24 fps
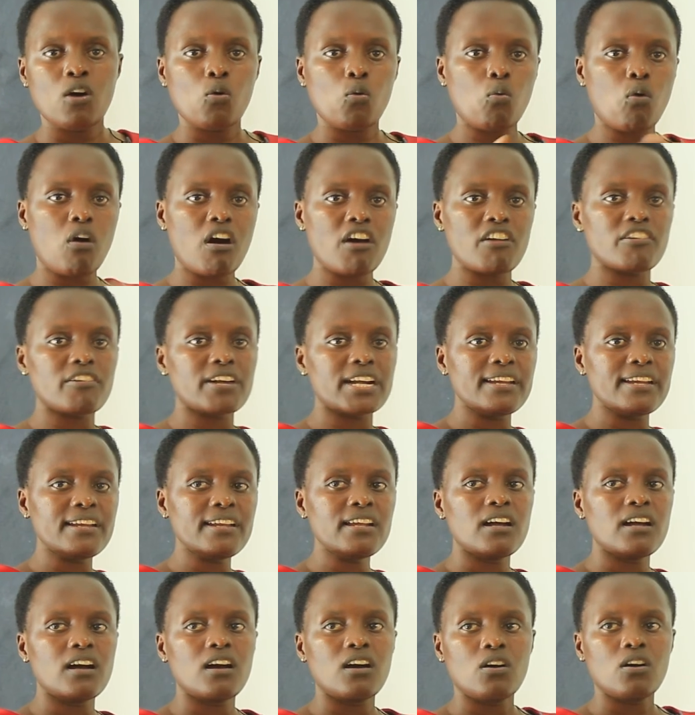Worry,
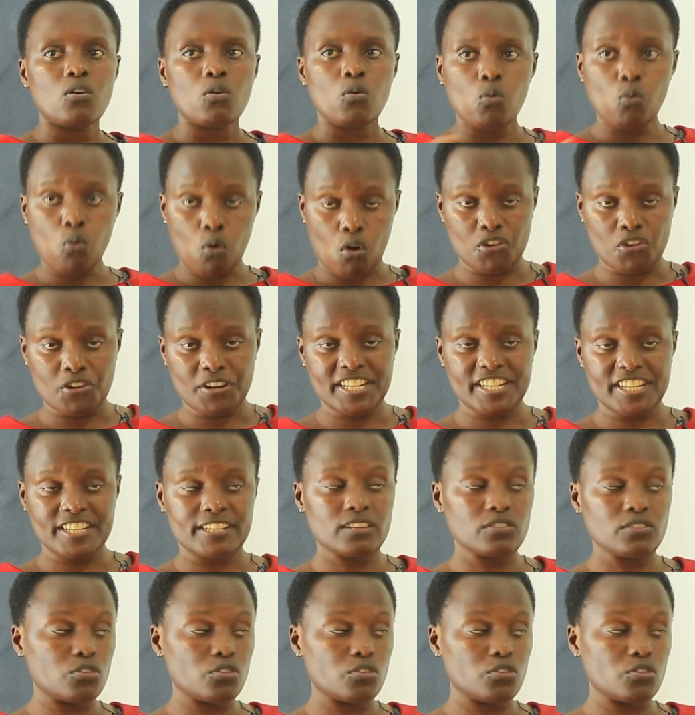worried.